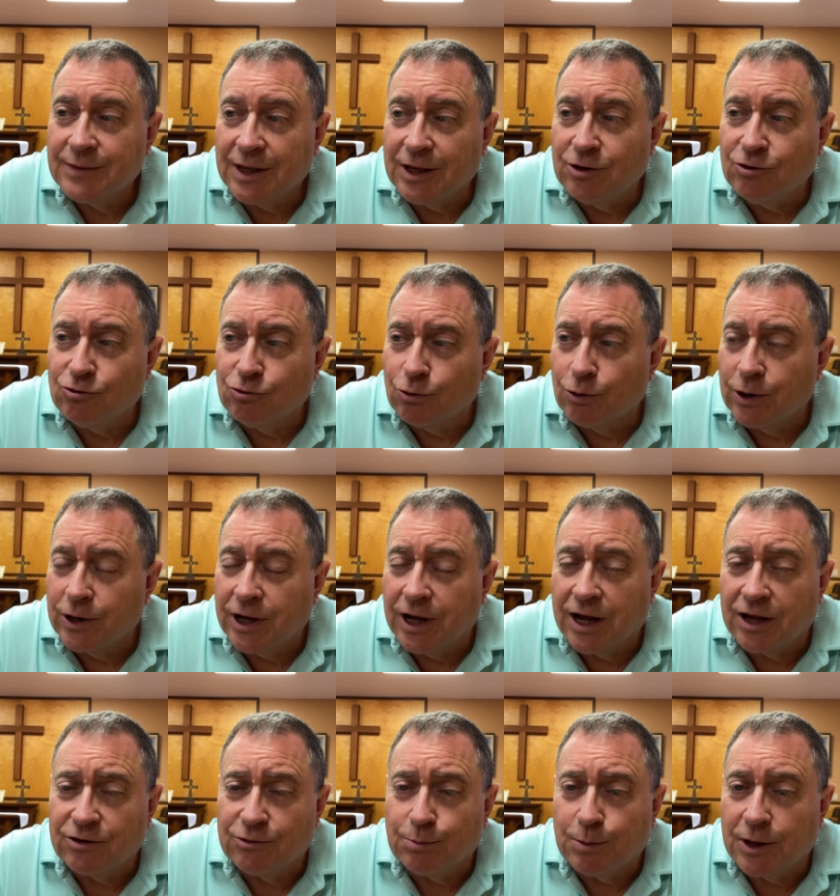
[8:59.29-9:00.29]
Enjoy
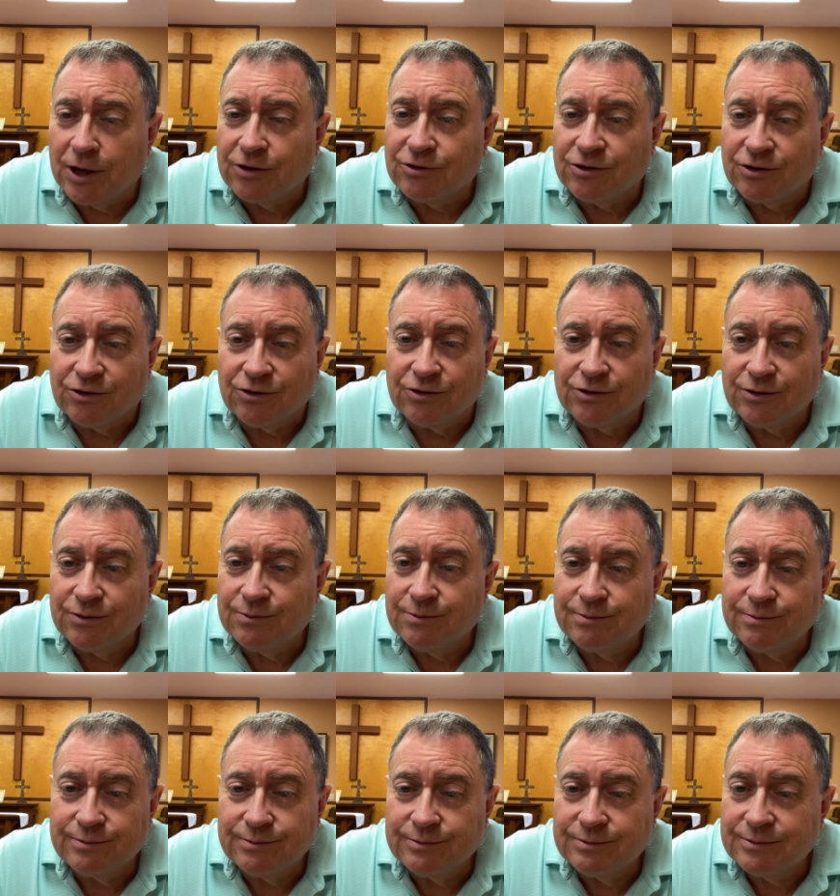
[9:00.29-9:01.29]
God's blessings
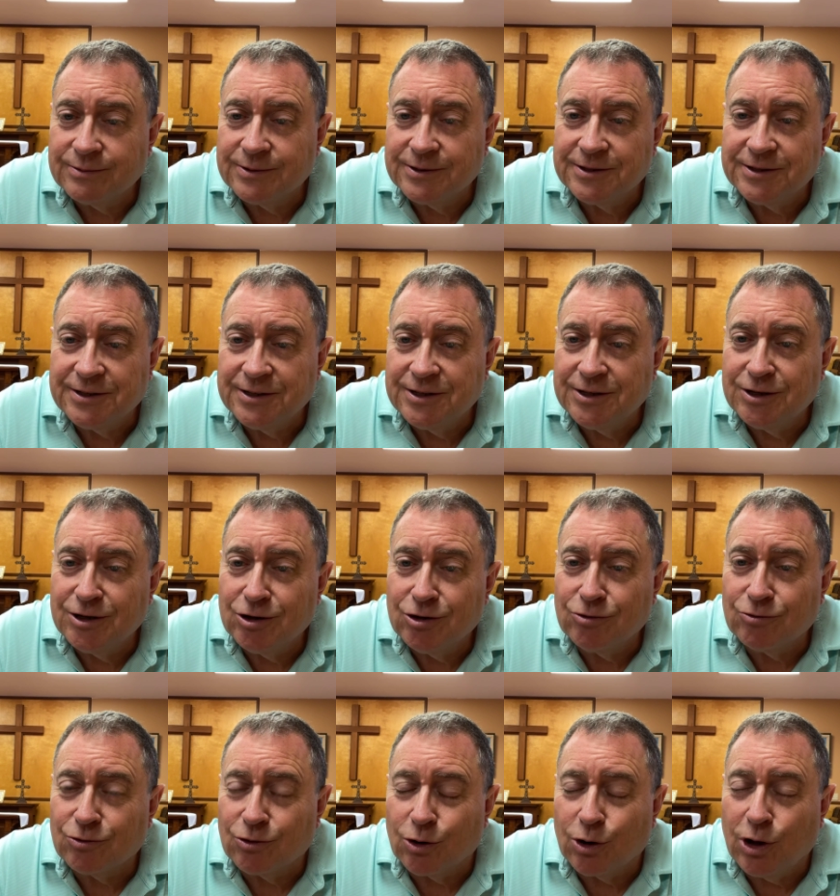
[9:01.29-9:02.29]

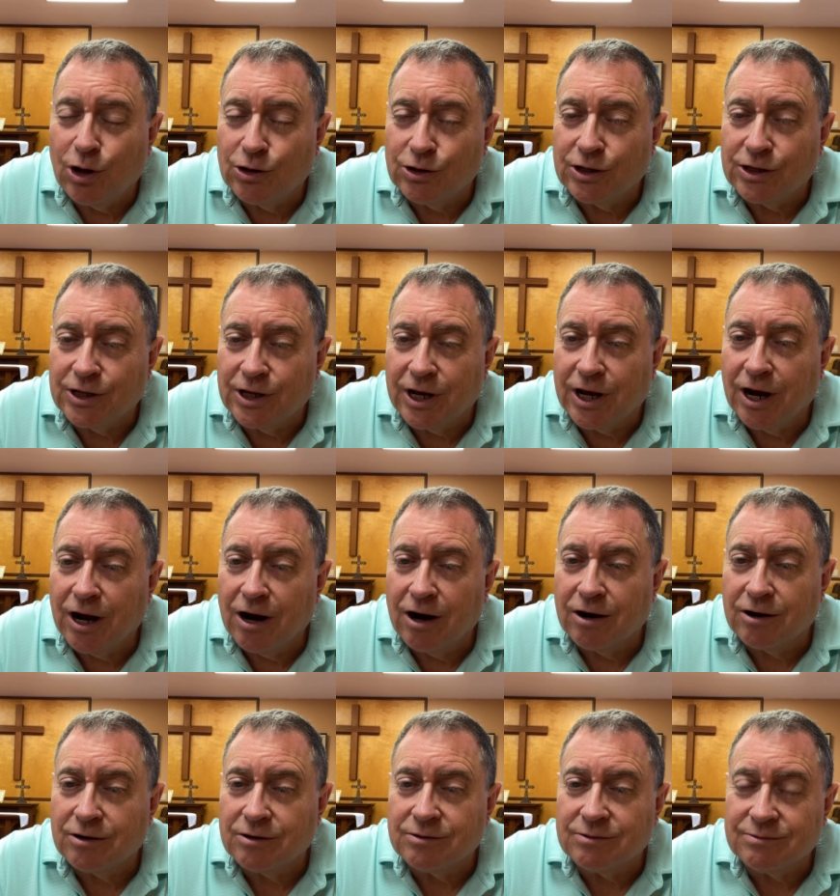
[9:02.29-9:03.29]
for all that they
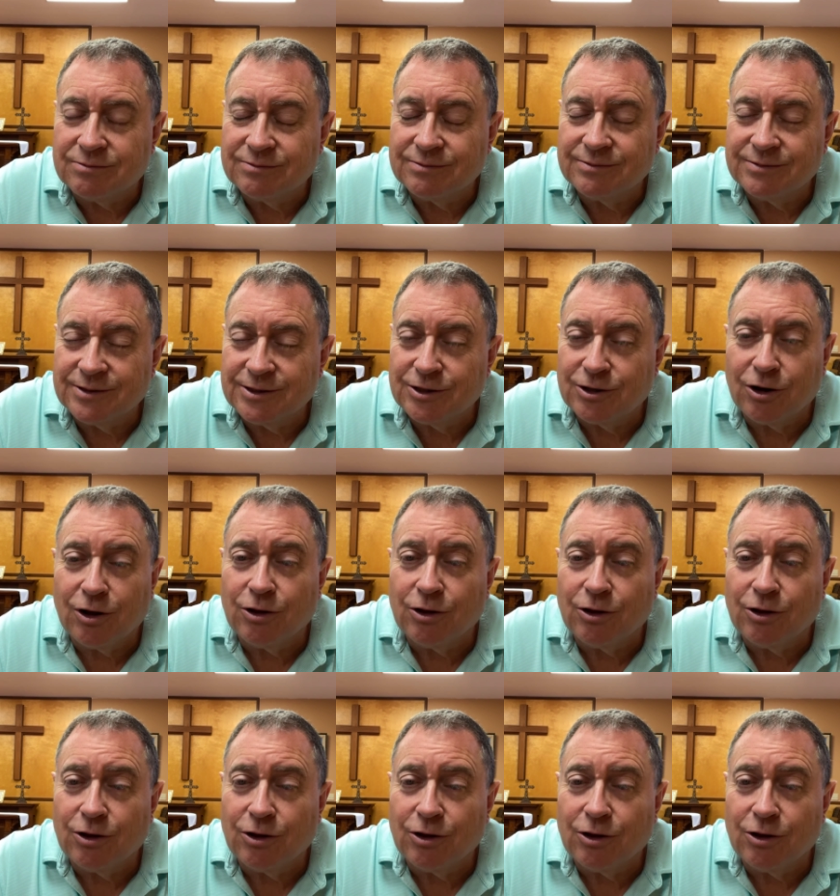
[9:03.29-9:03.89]
are and